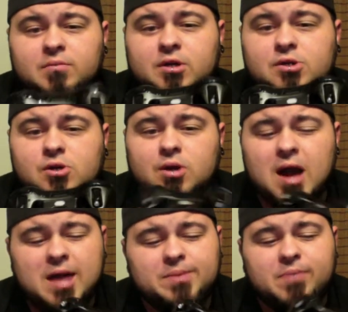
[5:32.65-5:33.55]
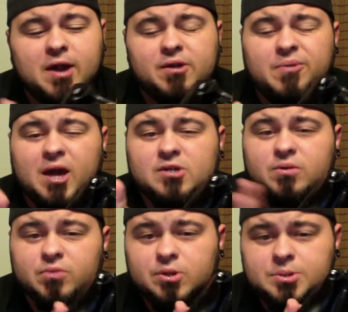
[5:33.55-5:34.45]
Controller, I had the battery packs
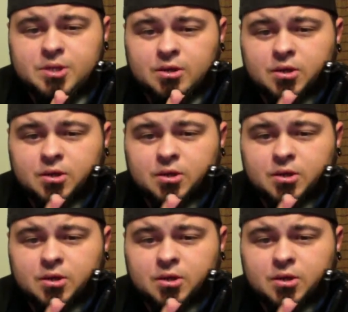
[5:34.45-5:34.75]
removed,